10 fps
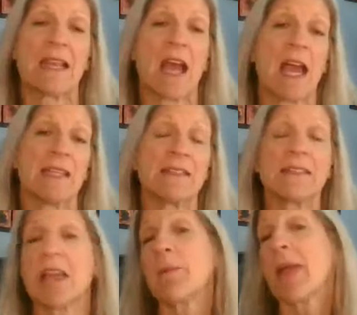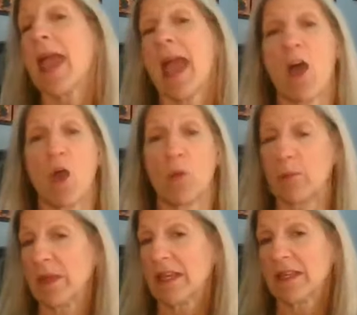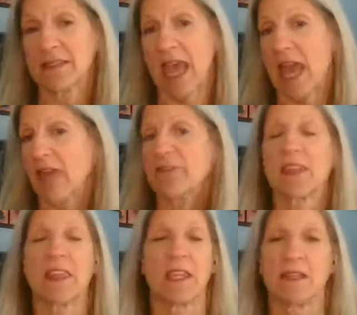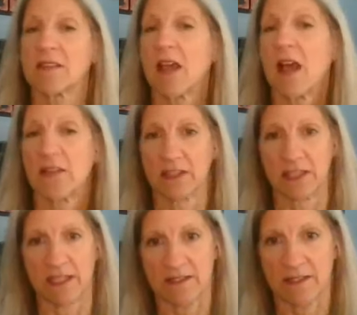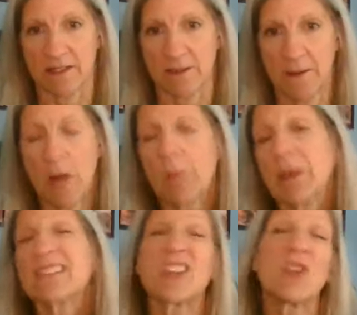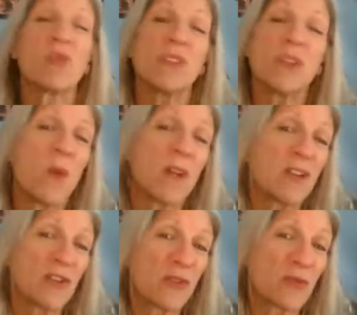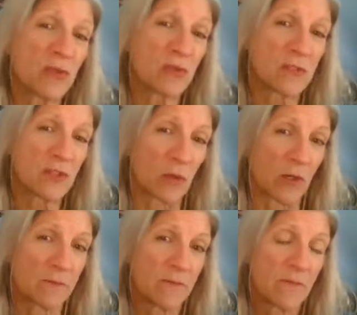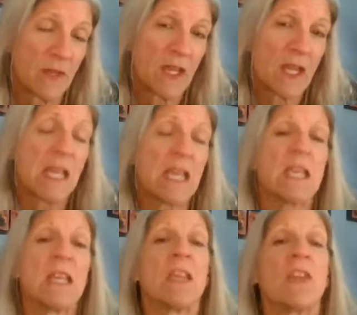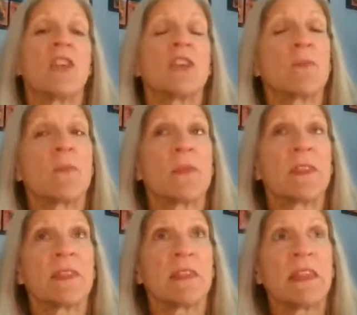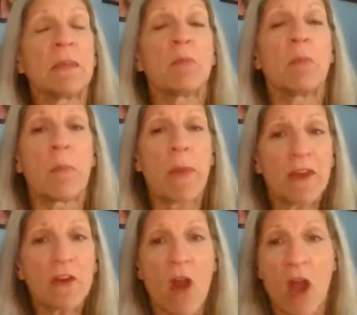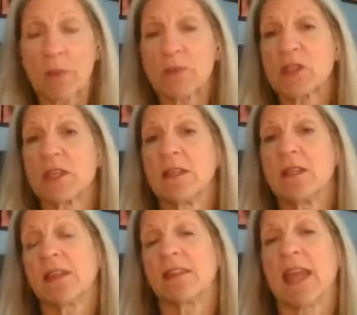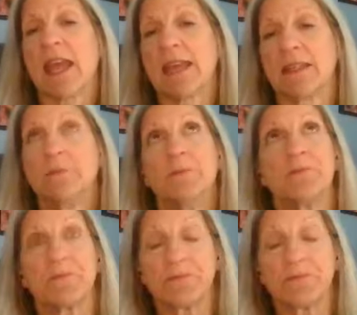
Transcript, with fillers: and I somehow miss half the things on the list because I don't really want to go to the grocery store. The the better option than